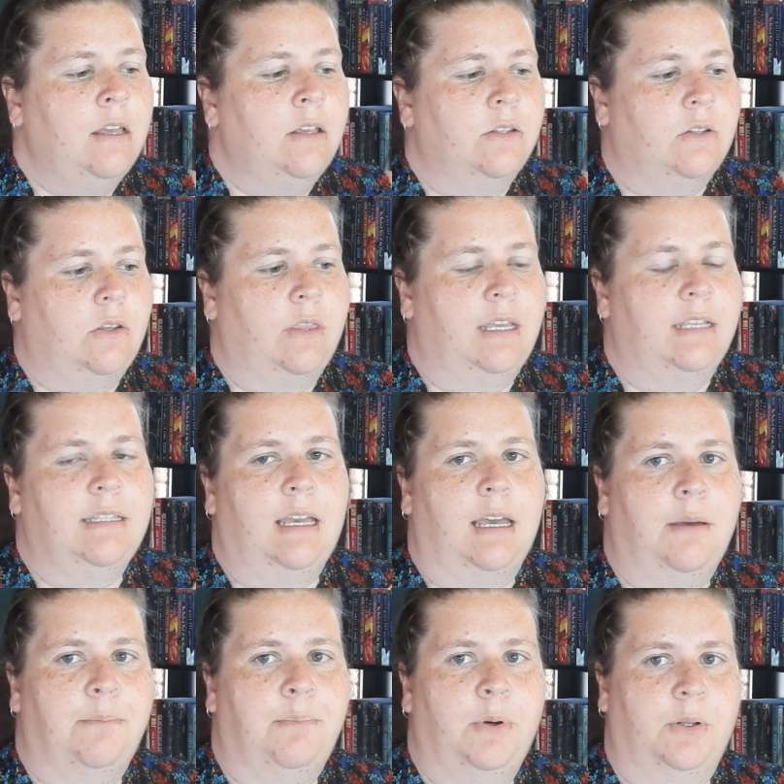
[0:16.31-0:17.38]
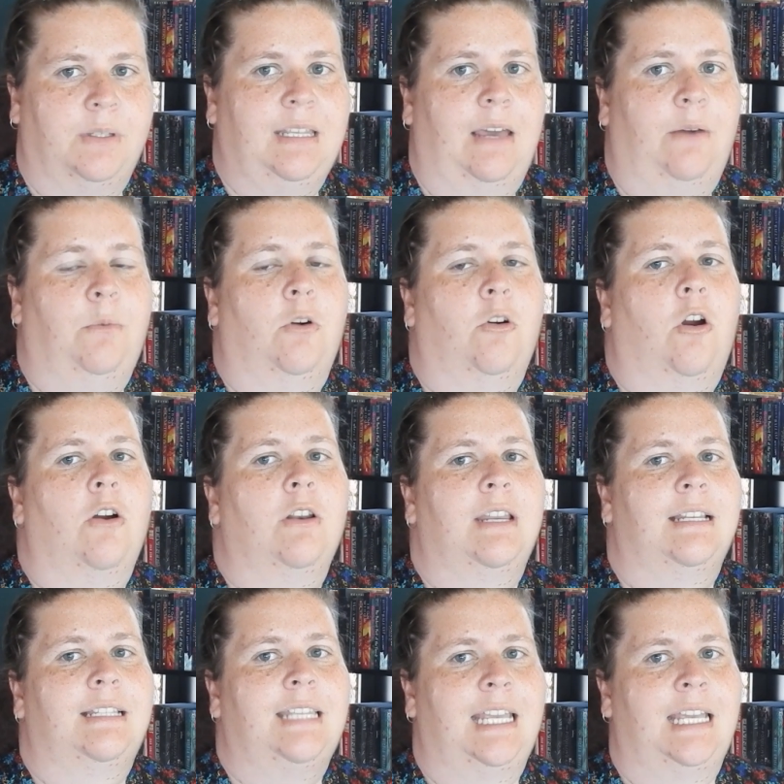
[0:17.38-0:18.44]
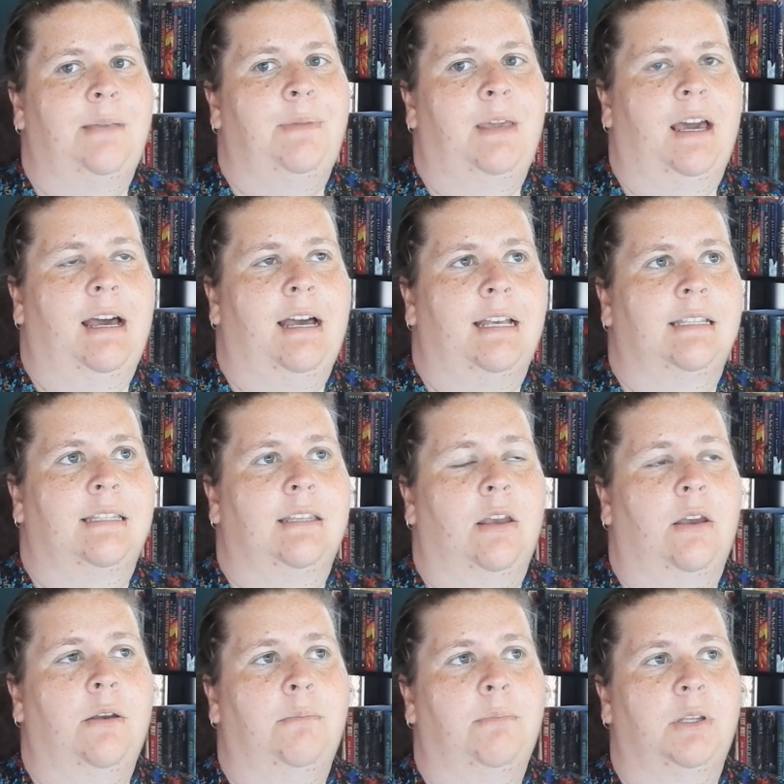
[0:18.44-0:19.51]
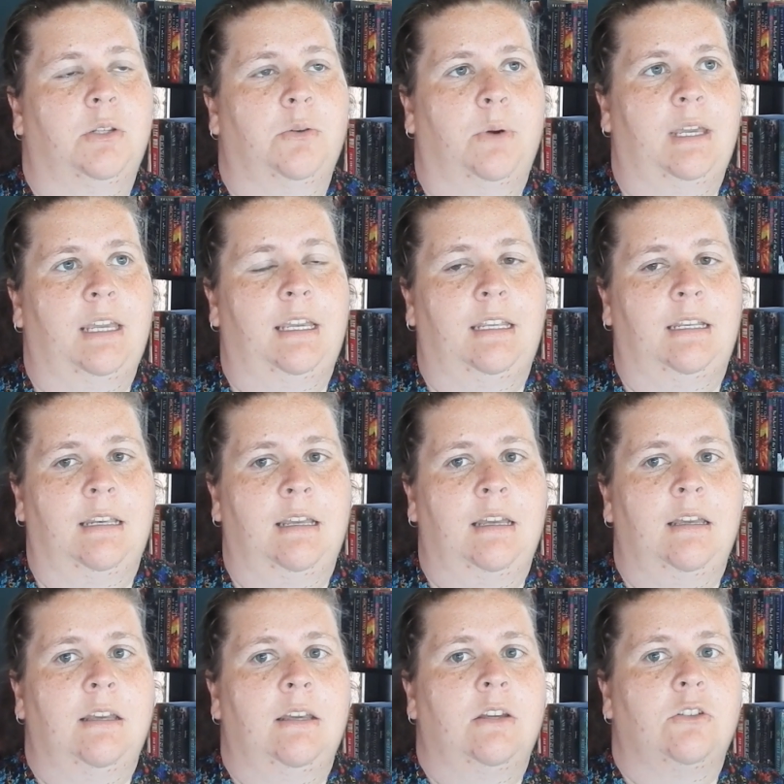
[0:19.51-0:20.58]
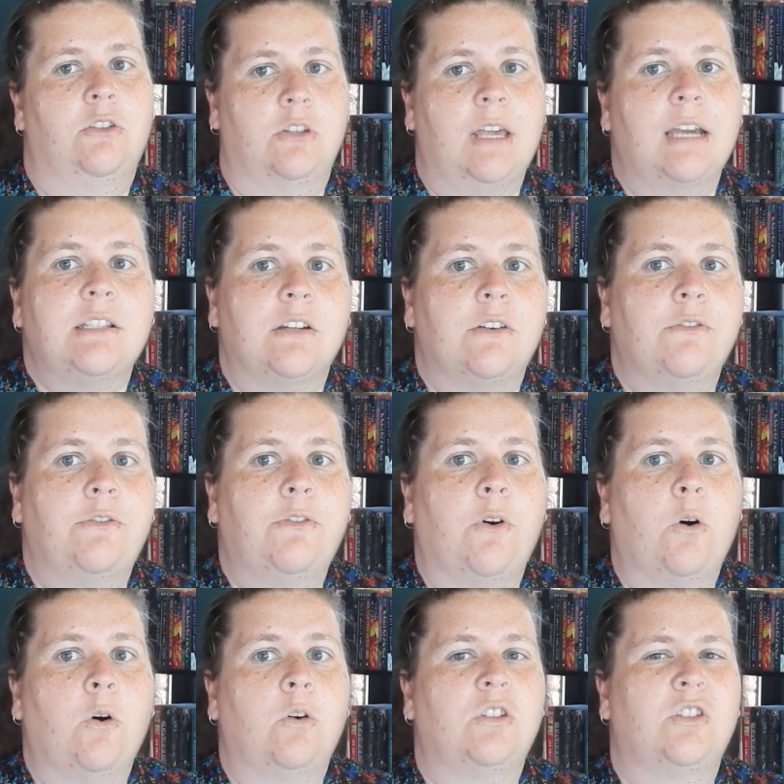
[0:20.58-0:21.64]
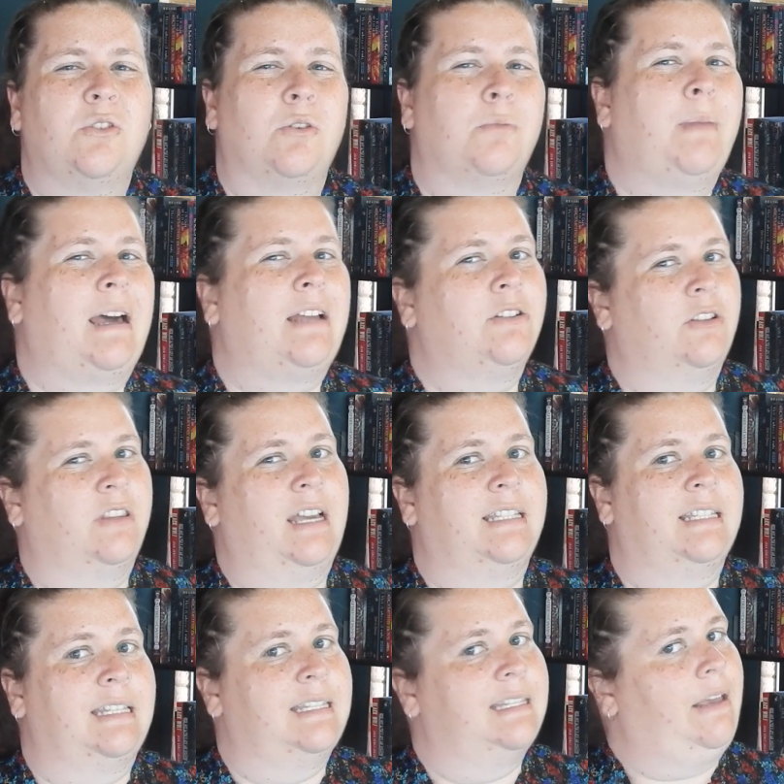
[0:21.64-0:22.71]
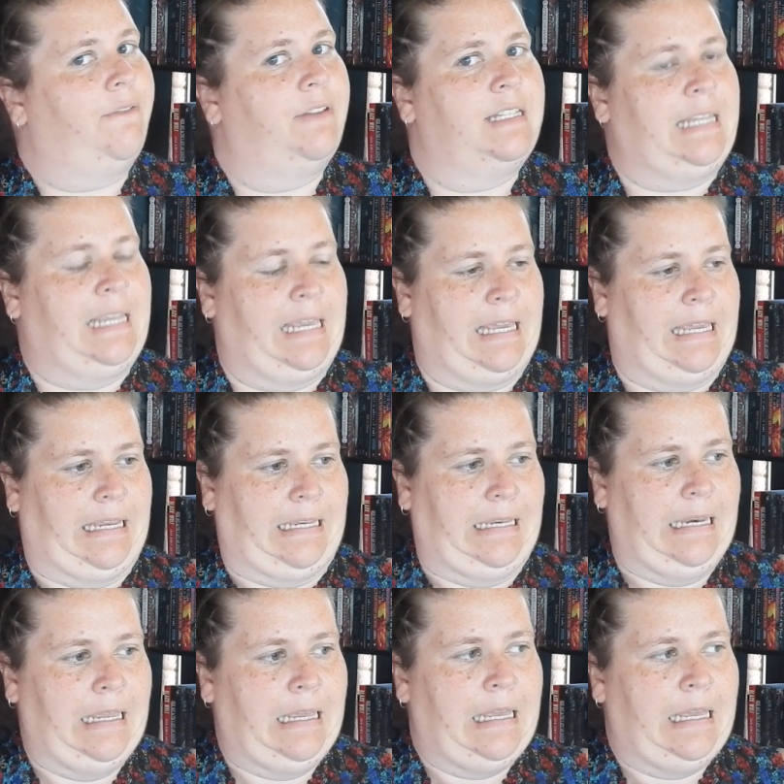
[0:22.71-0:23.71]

So these are books that were on TBRs between 2004 to about 2017.